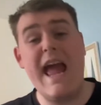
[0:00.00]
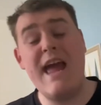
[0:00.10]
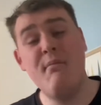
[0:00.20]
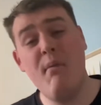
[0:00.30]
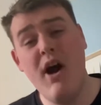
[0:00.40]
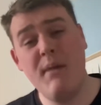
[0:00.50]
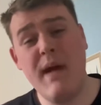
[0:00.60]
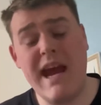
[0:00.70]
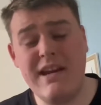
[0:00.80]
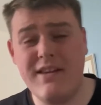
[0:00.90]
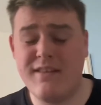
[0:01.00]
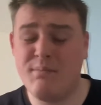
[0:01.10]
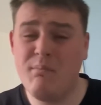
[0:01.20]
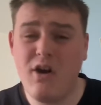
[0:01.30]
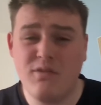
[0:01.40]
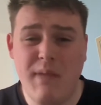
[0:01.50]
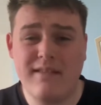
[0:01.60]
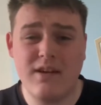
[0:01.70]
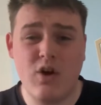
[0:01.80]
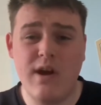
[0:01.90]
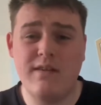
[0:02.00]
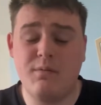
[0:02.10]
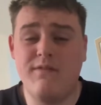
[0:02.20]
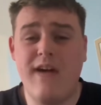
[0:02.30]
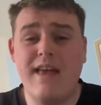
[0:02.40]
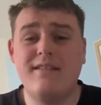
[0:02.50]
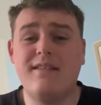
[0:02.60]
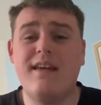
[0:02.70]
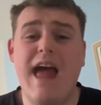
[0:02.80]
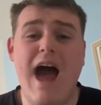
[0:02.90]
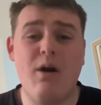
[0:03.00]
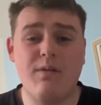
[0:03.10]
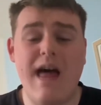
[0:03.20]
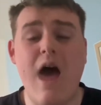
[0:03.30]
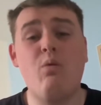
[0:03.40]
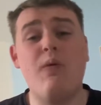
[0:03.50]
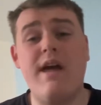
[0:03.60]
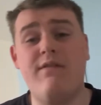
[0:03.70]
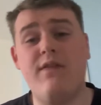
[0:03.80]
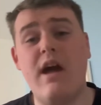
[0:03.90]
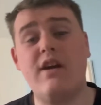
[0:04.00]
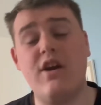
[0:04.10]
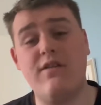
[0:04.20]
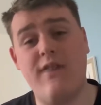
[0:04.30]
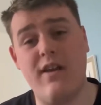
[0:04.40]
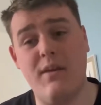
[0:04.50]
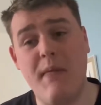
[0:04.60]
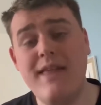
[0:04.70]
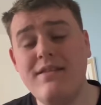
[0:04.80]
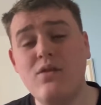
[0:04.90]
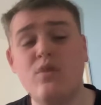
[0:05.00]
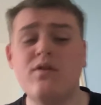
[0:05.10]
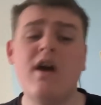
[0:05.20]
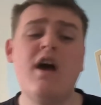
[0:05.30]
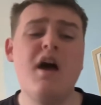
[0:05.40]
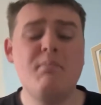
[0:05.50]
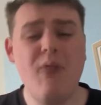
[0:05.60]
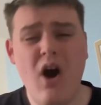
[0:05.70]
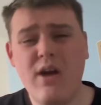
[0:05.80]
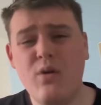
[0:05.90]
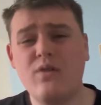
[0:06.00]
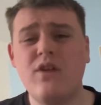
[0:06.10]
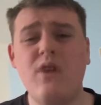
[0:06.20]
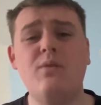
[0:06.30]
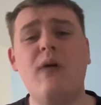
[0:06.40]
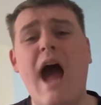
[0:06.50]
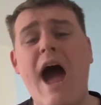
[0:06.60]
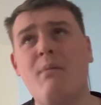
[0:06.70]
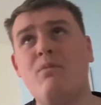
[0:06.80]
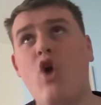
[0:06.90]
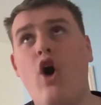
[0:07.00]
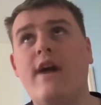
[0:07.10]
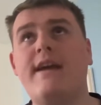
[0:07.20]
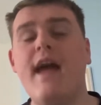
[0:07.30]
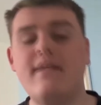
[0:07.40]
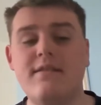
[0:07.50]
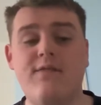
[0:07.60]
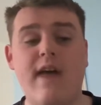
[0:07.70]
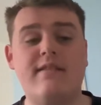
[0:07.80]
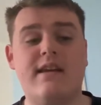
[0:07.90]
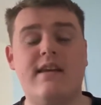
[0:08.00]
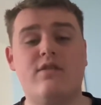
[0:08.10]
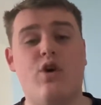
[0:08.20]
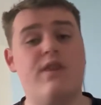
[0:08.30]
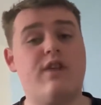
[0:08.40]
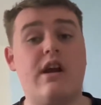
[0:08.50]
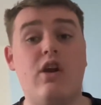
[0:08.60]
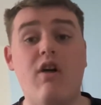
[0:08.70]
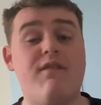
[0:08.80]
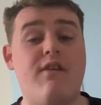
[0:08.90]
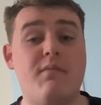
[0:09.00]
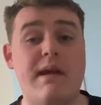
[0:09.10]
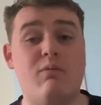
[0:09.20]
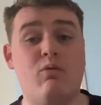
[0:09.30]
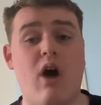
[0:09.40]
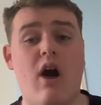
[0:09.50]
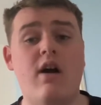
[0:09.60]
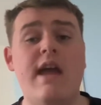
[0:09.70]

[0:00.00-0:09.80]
In my opinion, there's much better coins to invest out there with good fundamentals, but I also am not against investing in these coins like a lot of other people are.